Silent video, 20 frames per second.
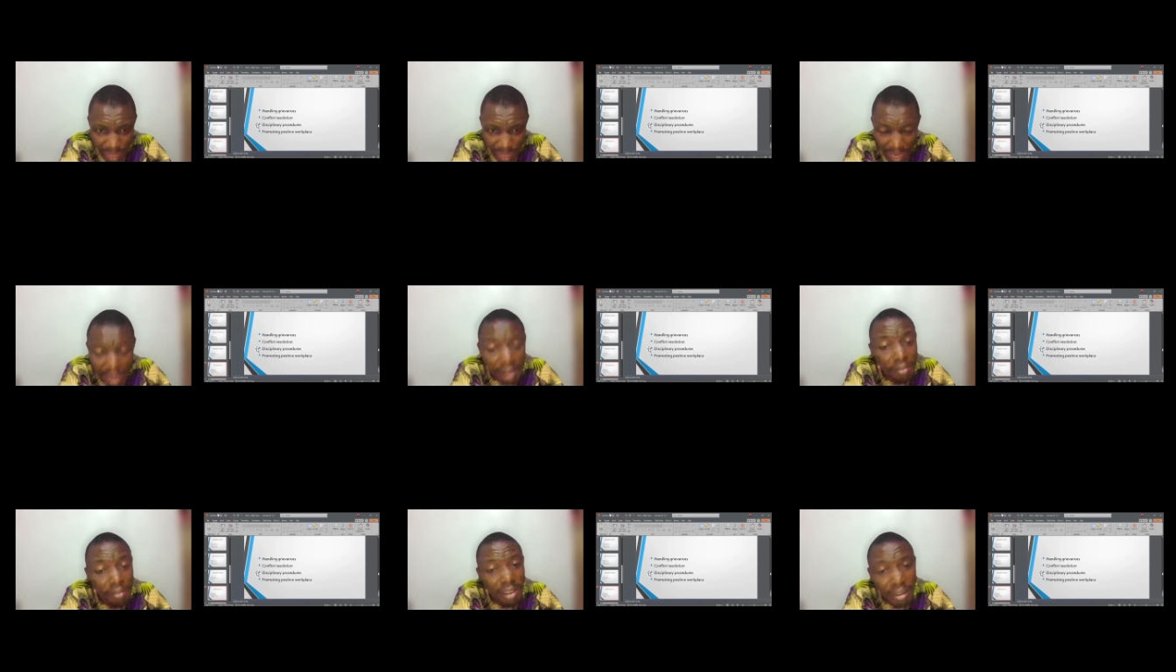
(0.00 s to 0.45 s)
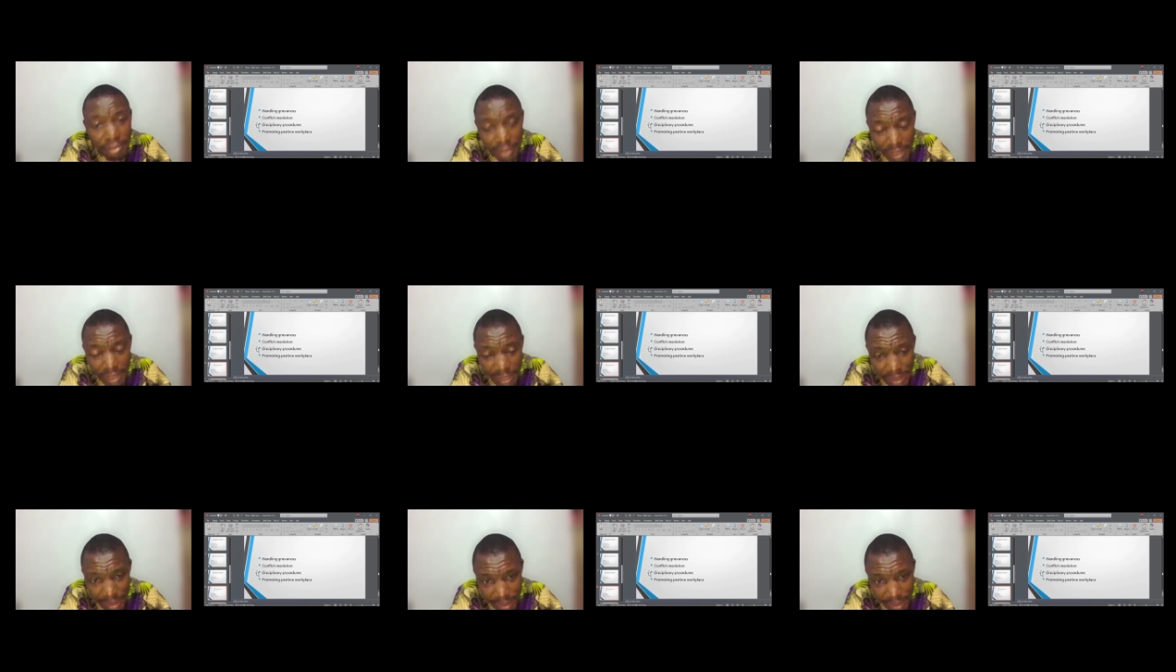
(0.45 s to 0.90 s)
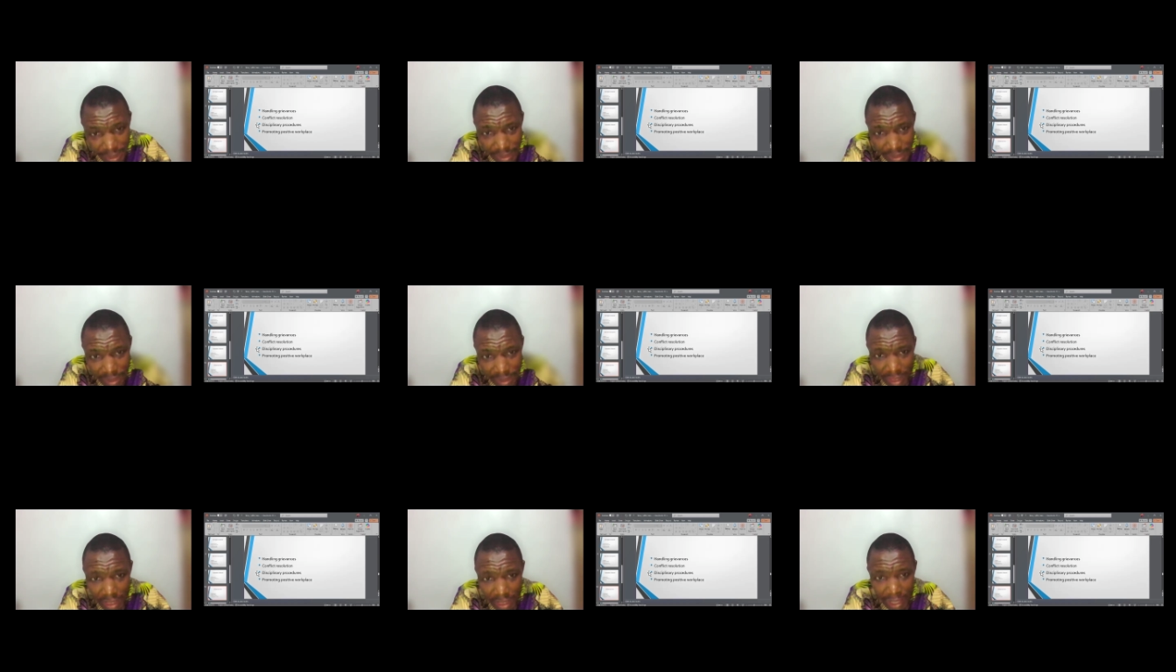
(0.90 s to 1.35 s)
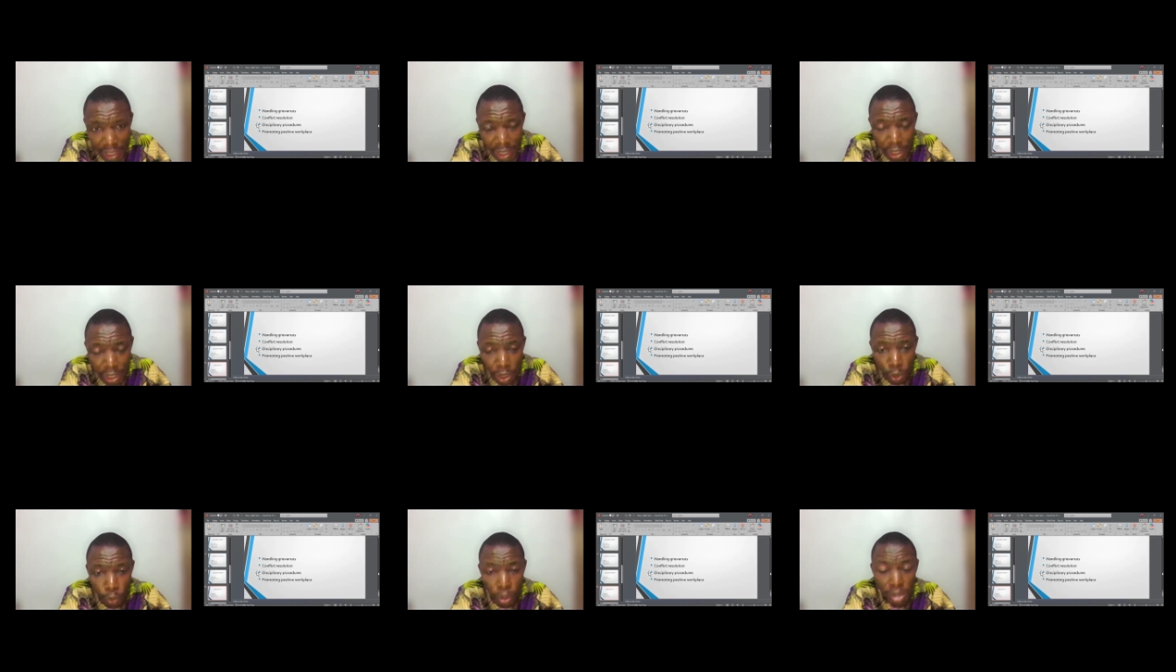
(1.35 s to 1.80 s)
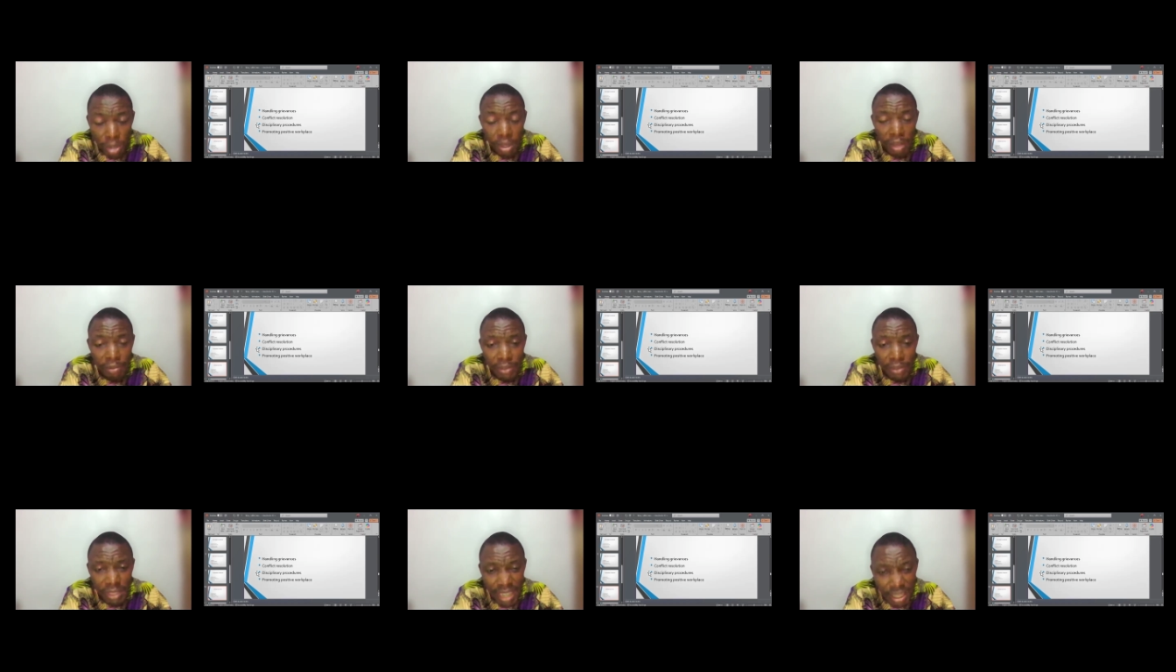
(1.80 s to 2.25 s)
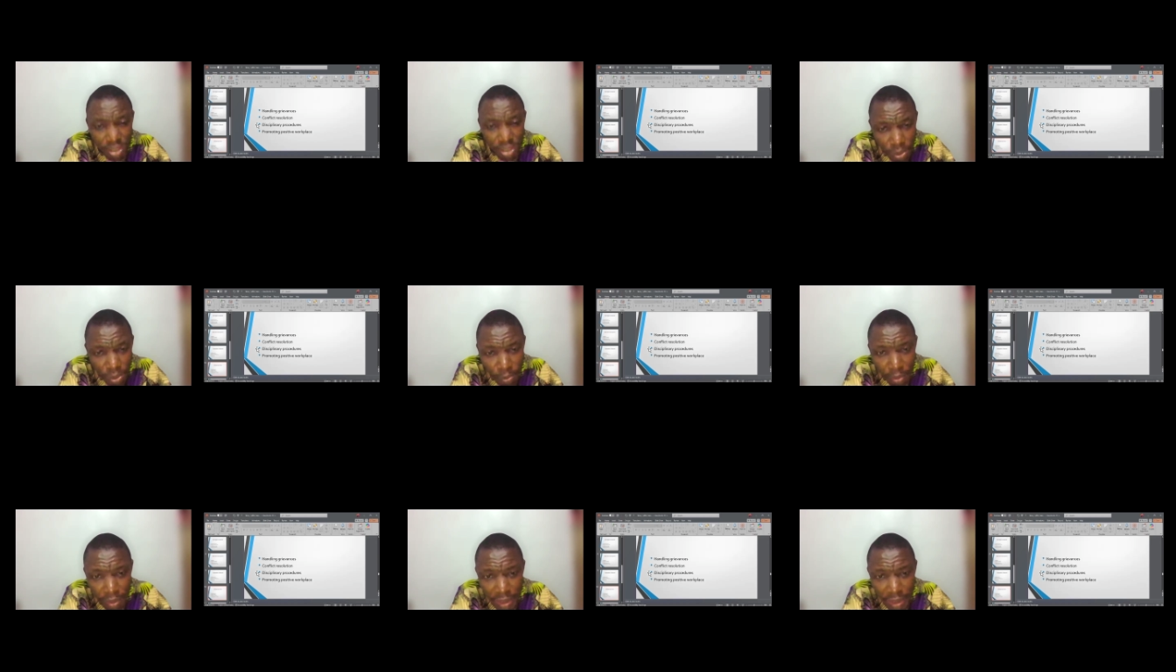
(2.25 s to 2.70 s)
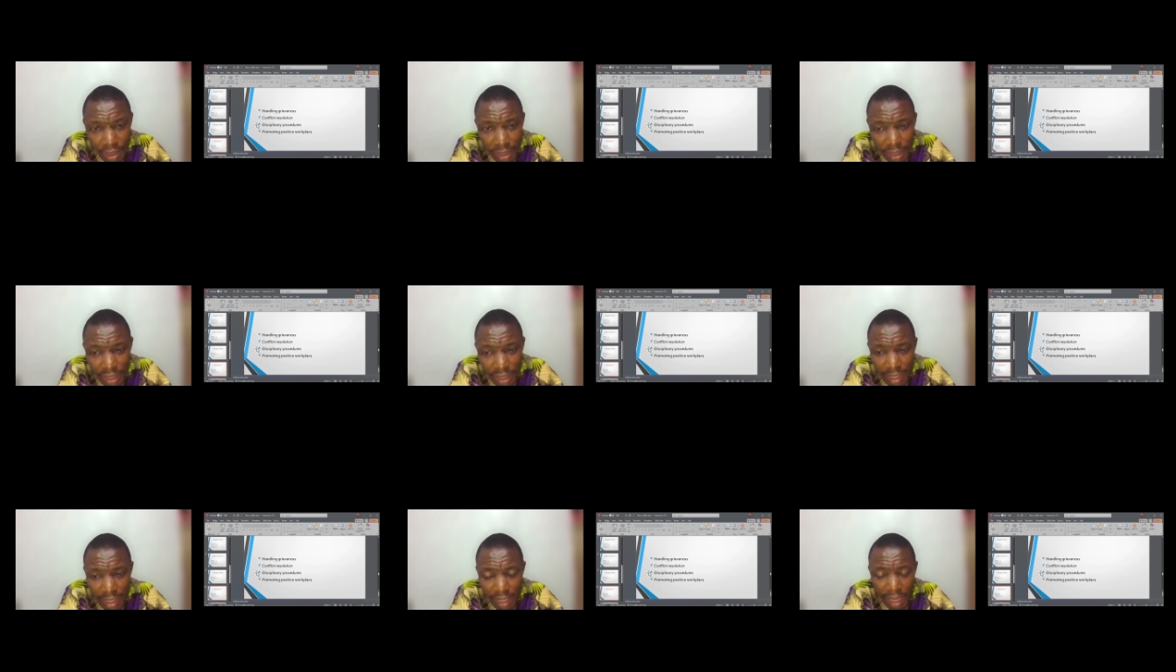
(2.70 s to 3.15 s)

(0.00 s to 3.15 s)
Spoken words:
I have had cases when you have sacked somebody,